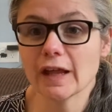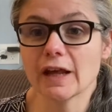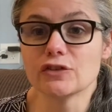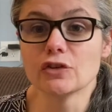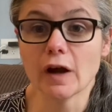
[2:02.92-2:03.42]

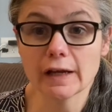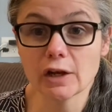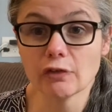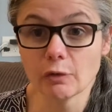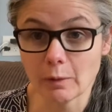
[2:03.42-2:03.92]
I do not get
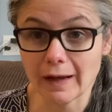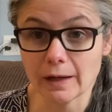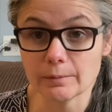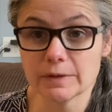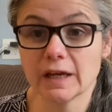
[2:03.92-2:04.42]

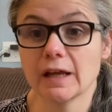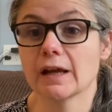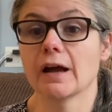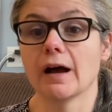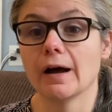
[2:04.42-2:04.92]
overwhelmed
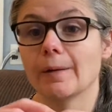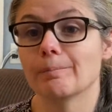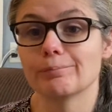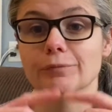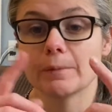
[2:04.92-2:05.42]

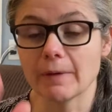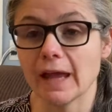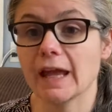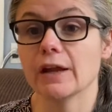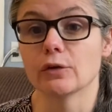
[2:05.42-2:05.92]
come
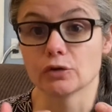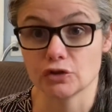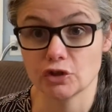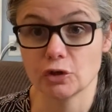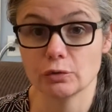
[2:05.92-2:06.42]
May or
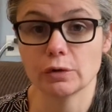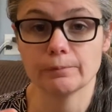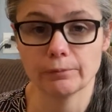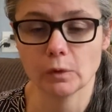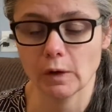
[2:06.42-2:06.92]
June,
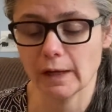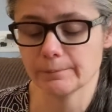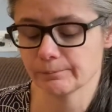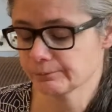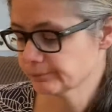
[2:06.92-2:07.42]
okay?
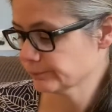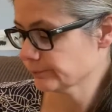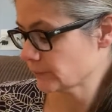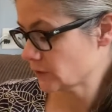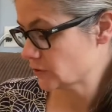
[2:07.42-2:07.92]

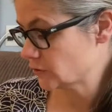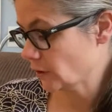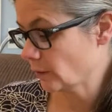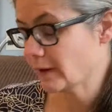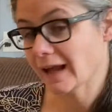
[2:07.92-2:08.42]

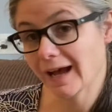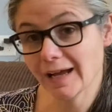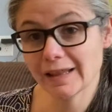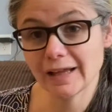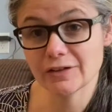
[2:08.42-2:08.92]
So, and
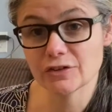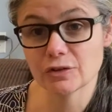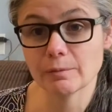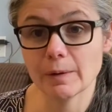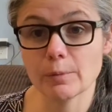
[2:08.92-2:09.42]
I like to
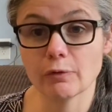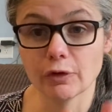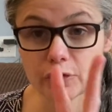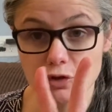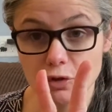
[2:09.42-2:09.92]
do my
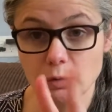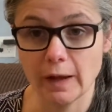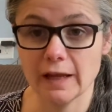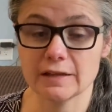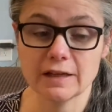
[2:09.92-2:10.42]
portfolio in two
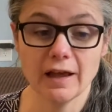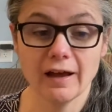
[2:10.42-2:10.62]
ways.